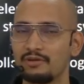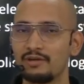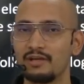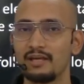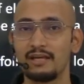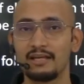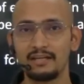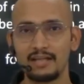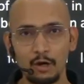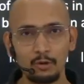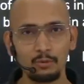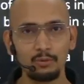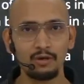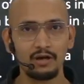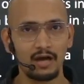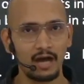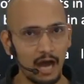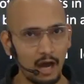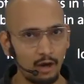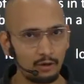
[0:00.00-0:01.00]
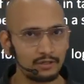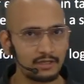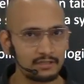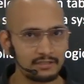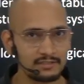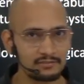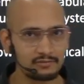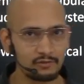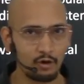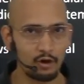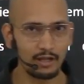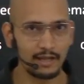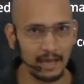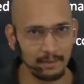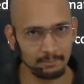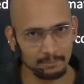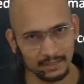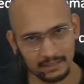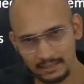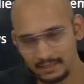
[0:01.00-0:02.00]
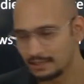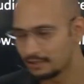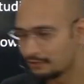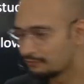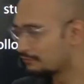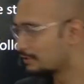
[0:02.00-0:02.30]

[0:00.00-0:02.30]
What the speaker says: Now, how did this all happen? We are